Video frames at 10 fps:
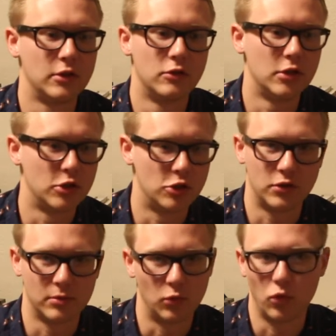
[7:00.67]
you need to
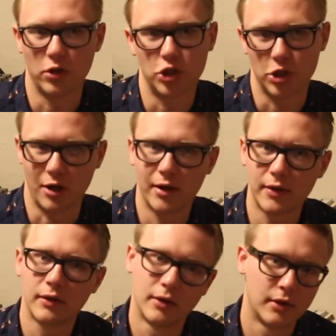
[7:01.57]
shoot them in one
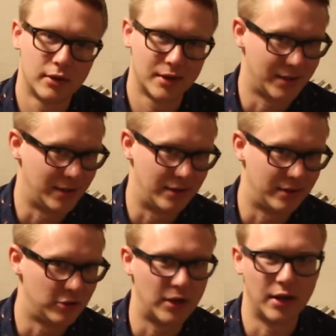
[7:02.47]
shot.
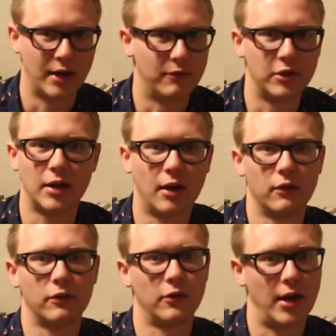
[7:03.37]
You can't have any
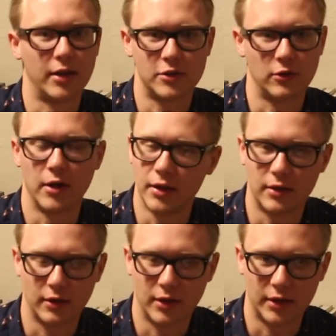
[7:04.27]
cuts or edits or
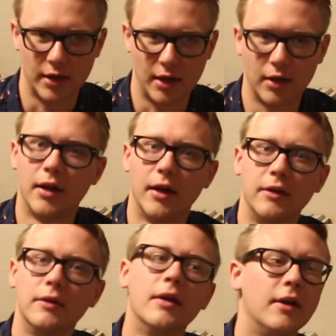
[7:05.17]
anything like that.
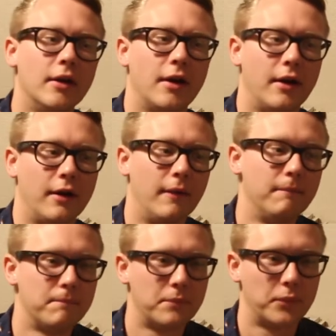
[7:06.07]
And
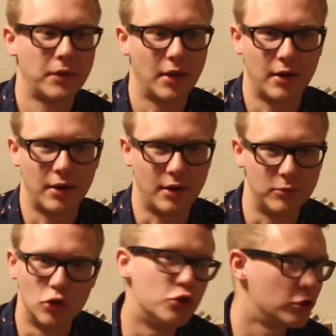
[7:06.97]

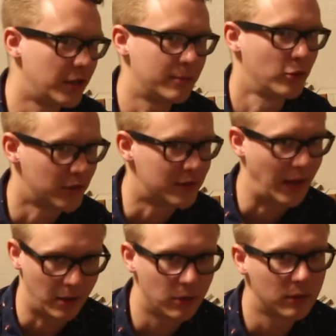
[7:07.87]
I'm usually able to
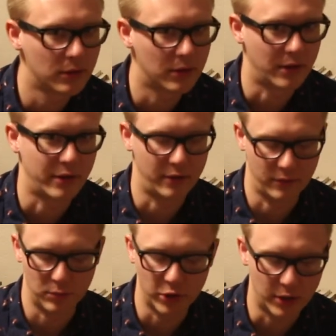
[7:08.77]
tell. I
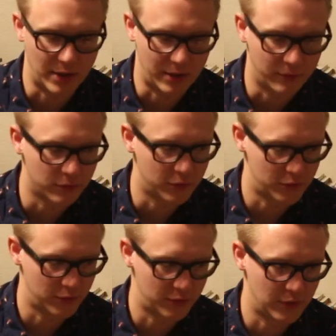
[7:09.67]
have a pretty good eye for
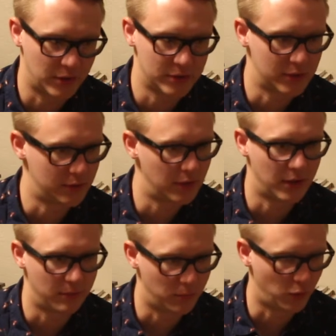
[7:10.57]
those sorts of things,
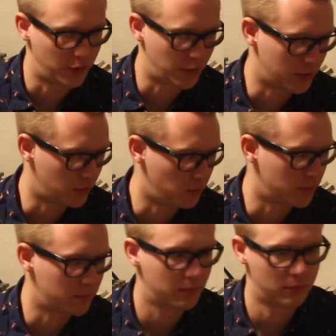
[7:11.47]
and more than likely you wouldn't